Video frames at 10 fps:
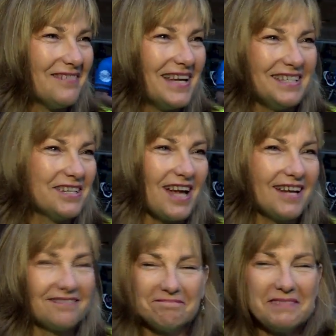I mean,
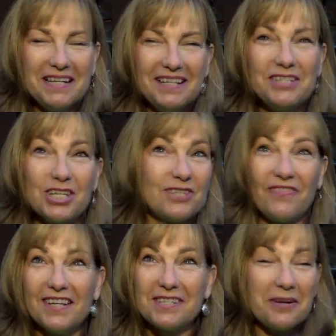I you just
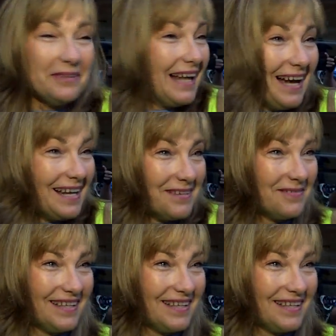feel so alive